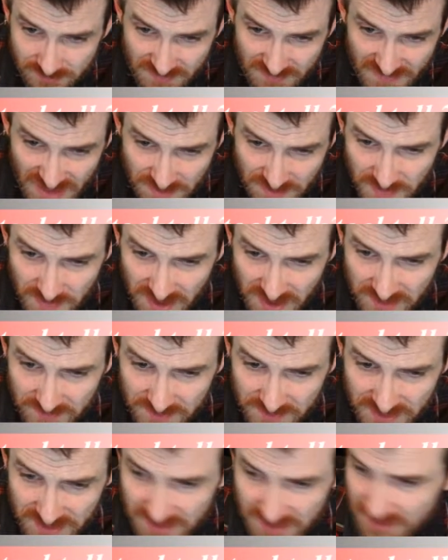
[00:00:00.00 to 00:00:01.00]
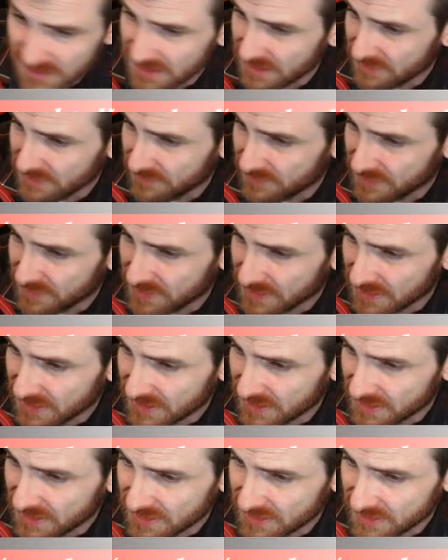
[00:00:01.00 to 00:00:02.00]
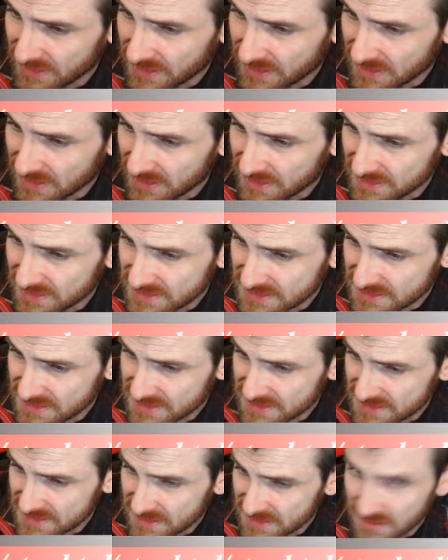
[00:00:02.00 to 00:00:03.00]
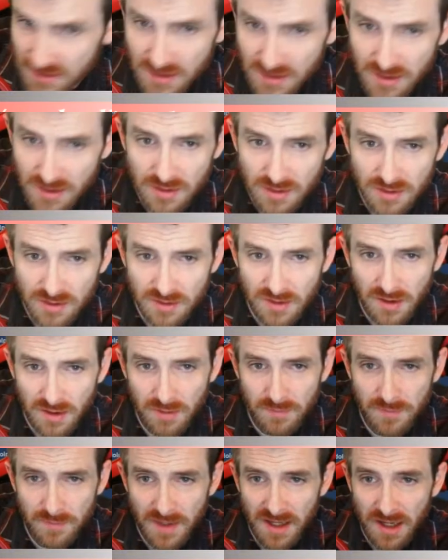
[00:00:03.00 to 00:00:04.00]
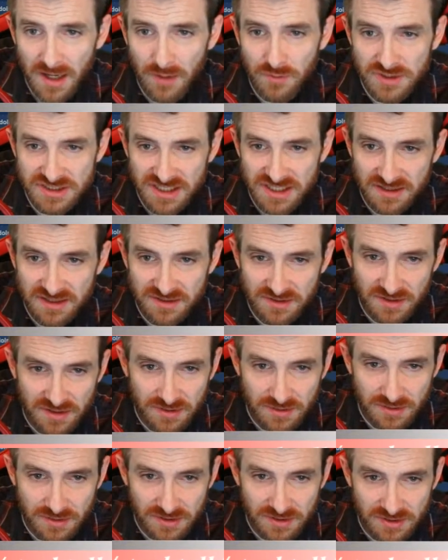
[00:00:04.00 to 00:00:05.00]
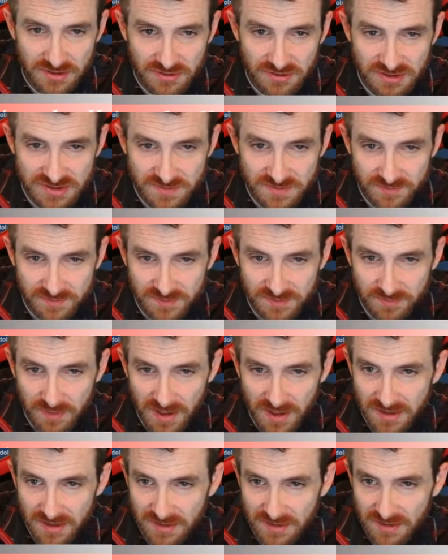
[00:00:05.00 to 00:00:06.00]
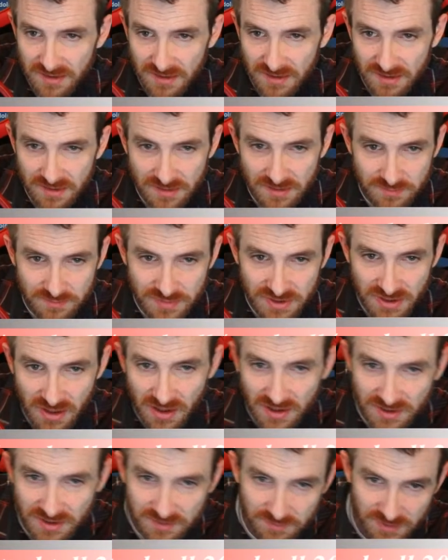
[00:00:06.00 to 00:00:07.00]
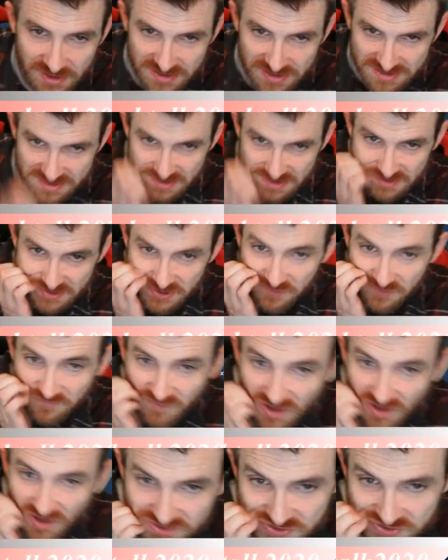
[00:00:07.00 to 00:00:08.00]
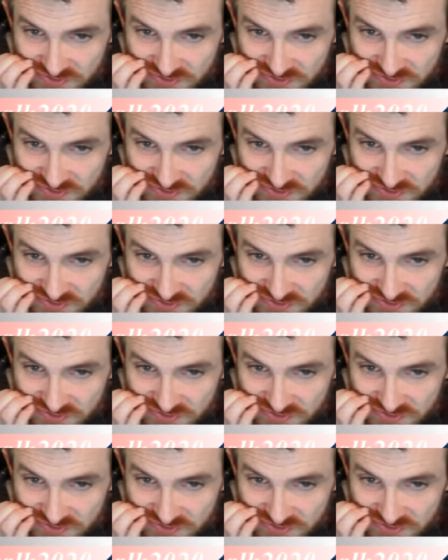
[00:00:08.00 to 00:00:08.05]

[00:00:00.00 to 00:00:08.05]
Maybe even in... man, I wish I could encourage people to buy Beyond, but it's so volatile